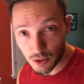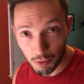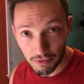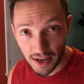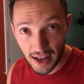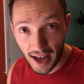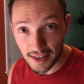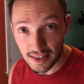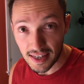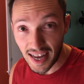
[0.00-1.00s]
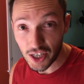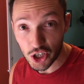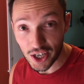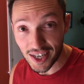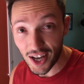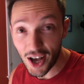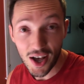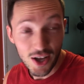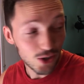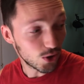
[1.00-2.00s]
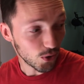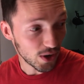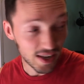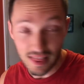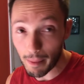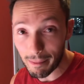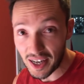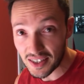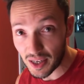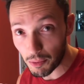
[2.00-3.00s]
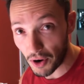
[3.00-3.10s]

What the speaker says: is to prevent oxidation during the mixing